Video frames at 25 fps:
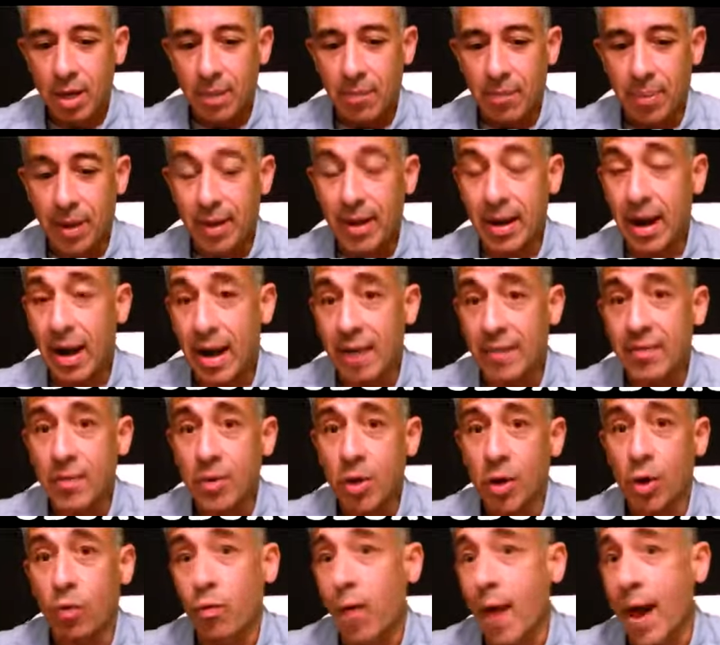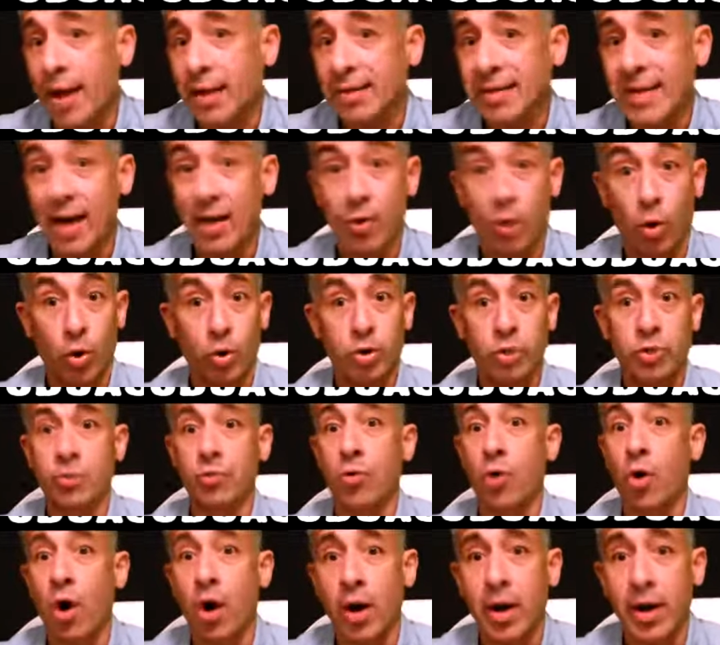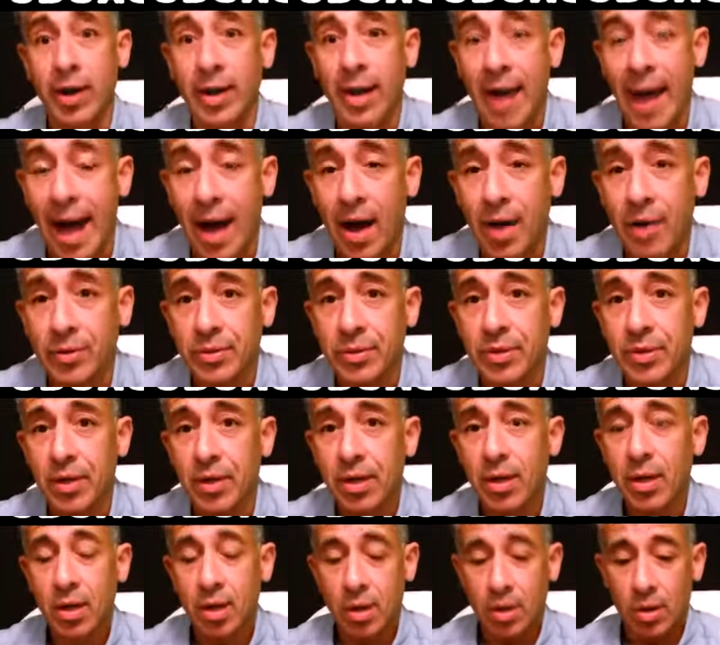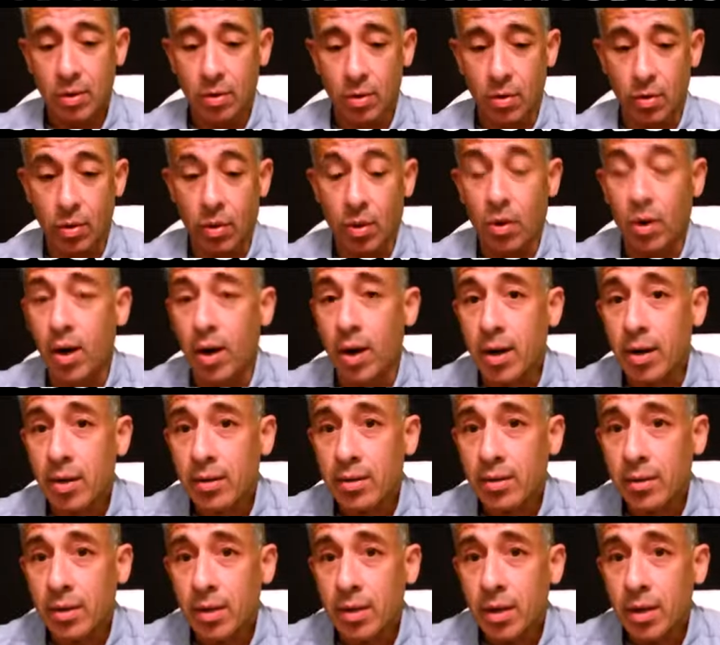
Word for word: but I'll have them go write it down or draw it out or